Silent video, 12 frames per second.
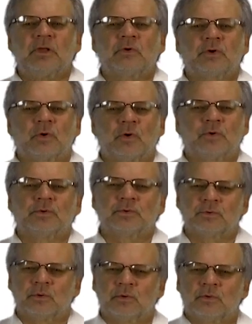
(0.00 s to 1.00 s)

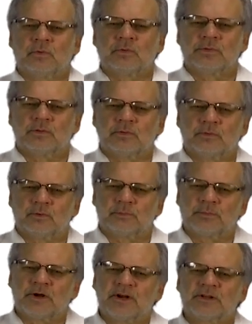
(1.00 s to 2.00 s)
your
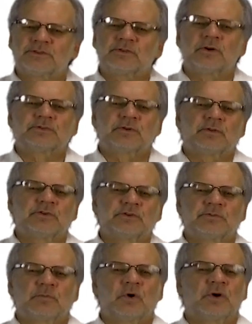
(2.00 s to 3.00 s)
period starts on the
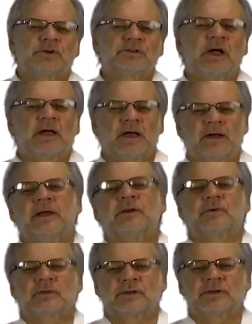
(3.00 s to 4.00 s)
1st of March and
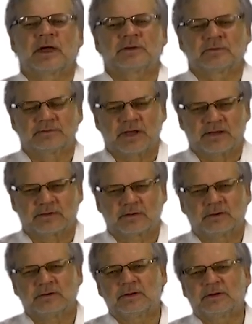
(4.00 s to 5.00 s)
end on the date of death
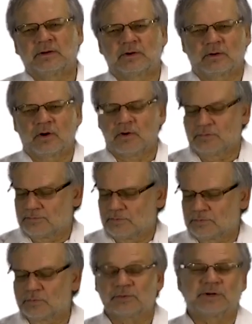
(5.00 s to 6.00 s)
in the year of
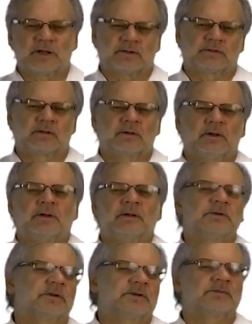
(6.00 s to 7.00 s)
your death.
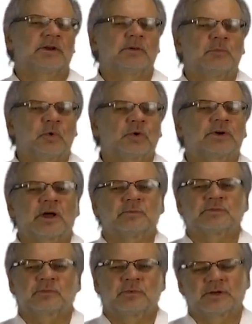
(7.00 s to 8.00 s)
That's very important,
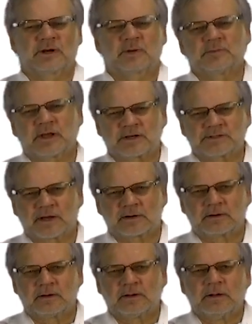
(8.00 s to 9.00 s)
comes from the Income Tax
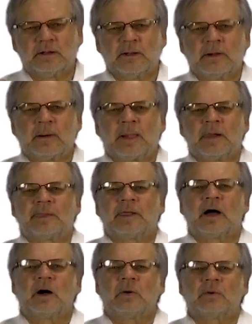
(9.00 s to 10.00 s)
Act.
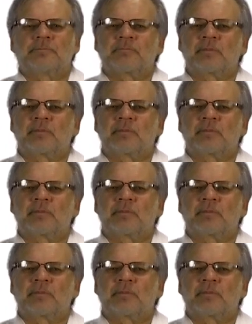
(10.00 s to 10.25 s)
Now,